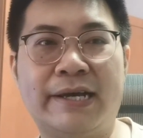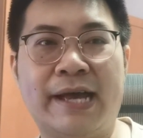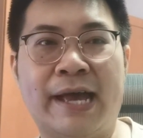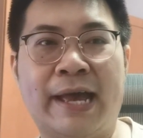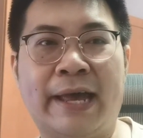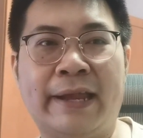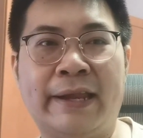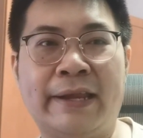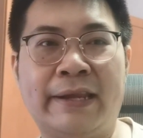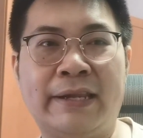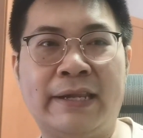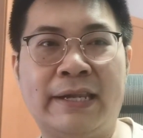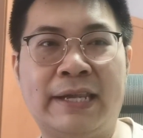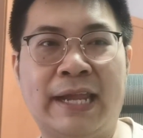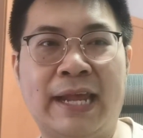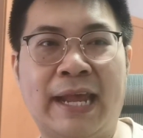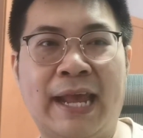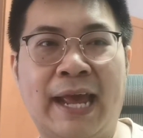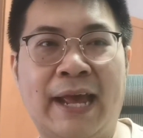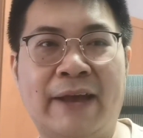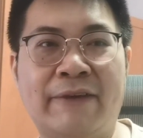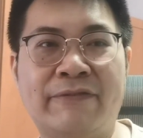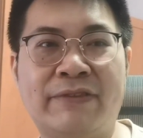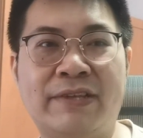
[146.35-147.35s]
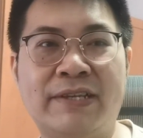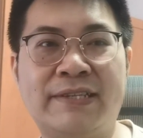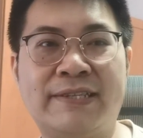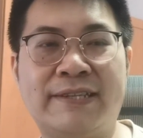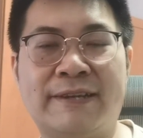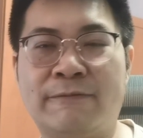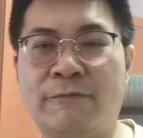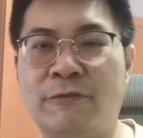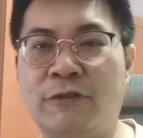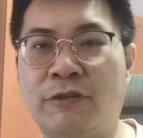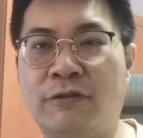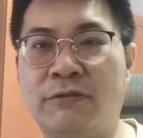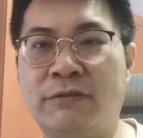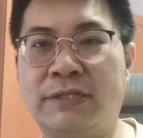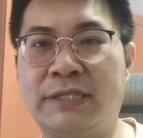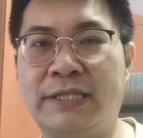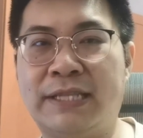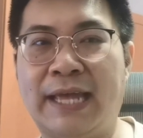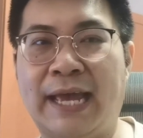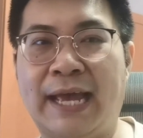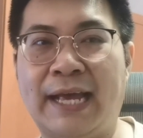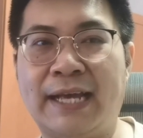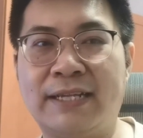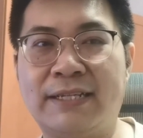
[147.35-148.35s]
and they have this
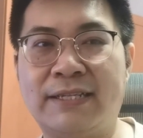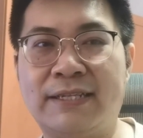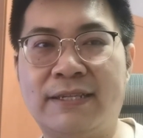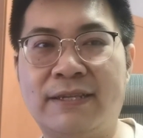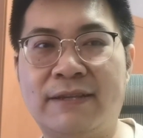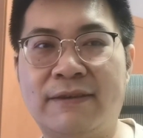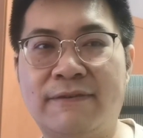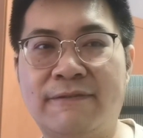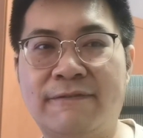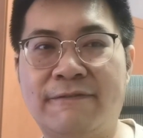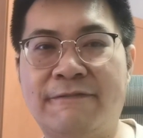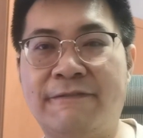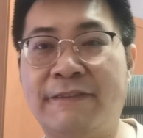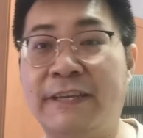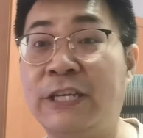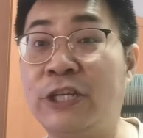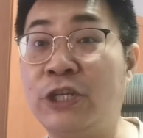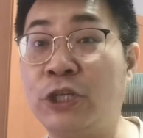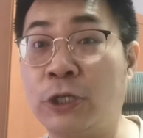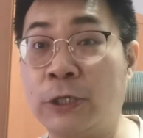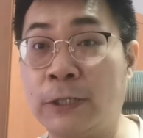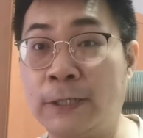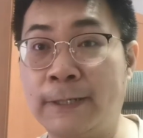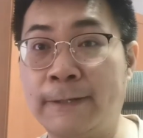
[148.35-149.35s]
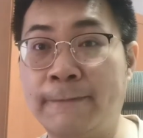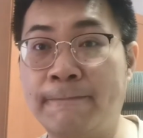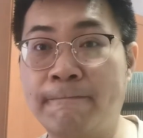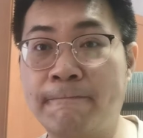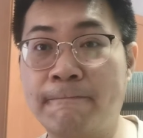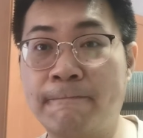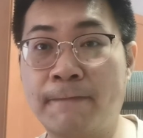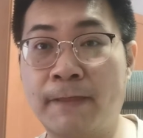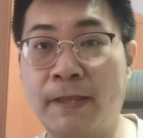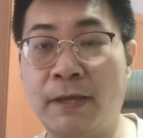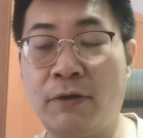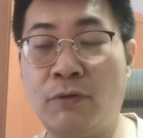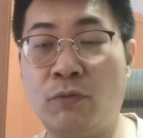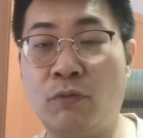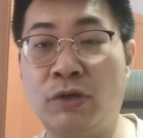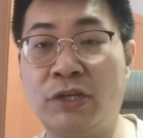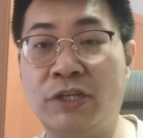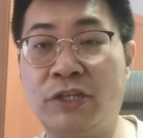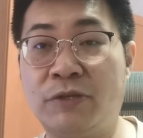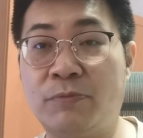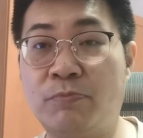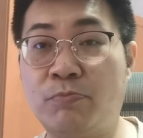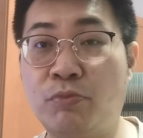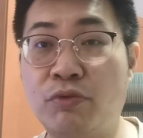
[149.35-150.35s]
Samsung DeX feature,
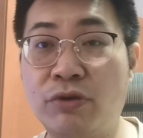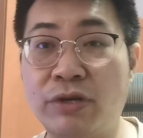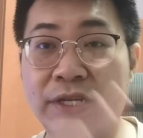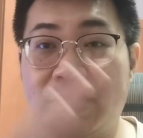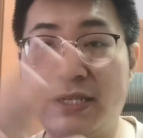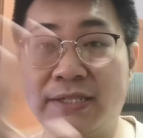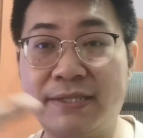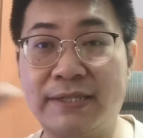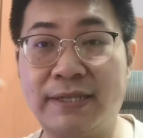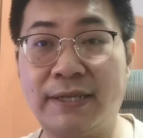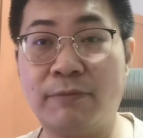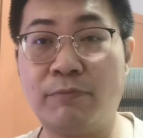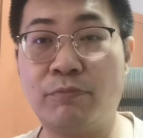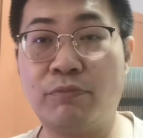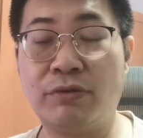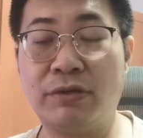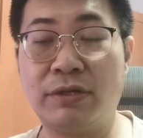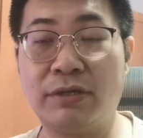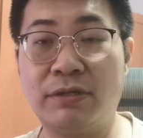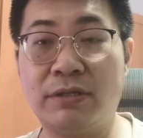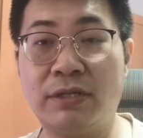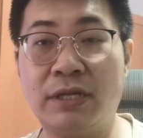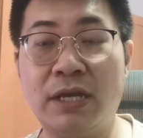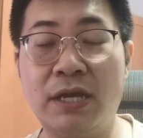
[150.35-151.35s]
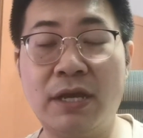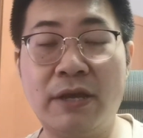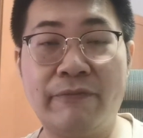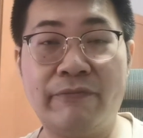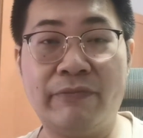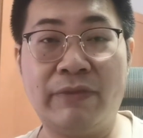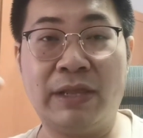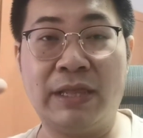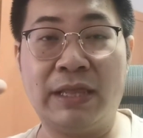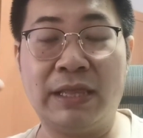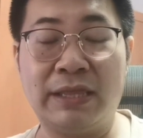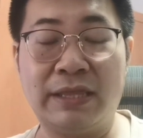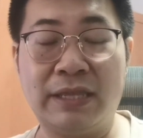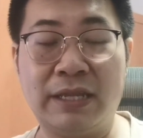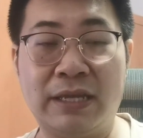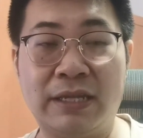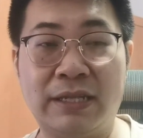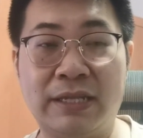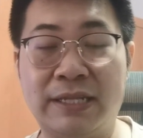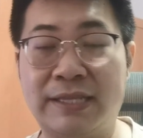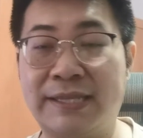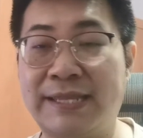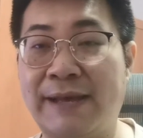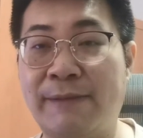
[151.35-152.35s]
which put
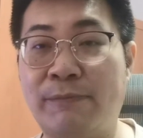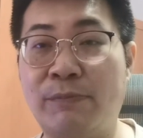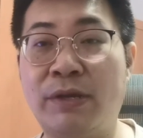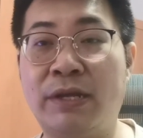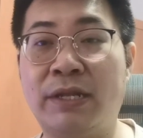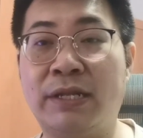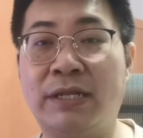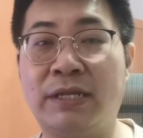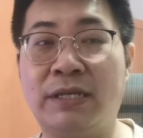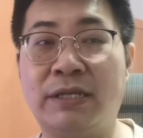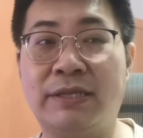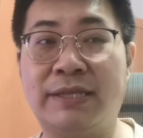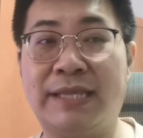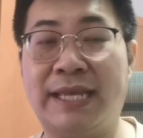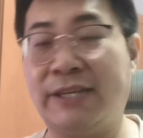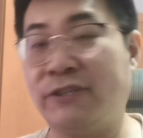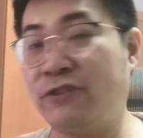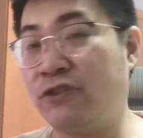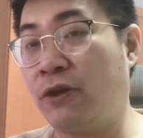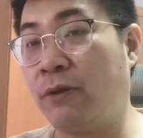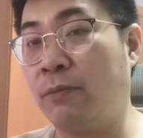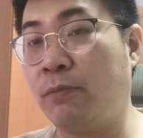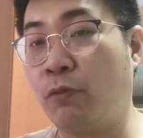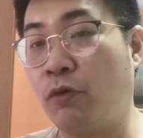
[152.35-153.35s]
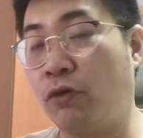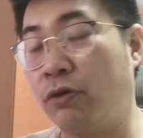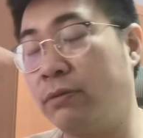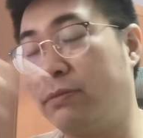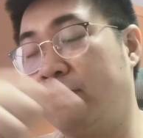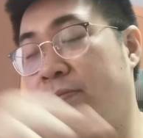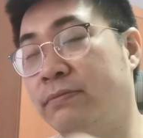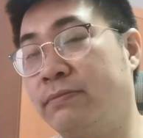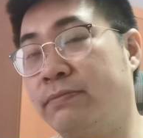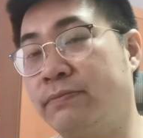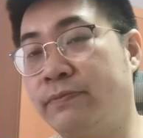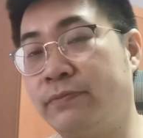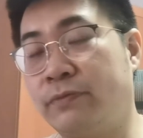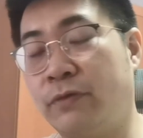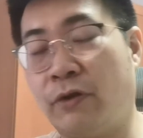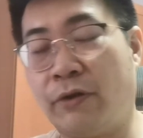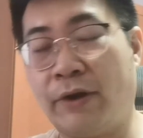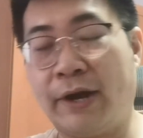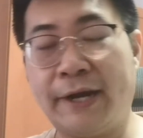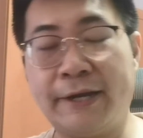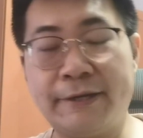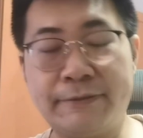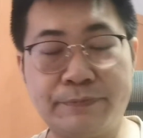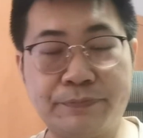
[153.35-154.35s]
the tablet in the desktop mode,
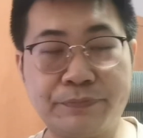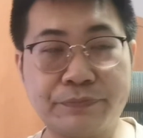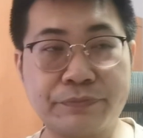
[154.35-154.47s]
right?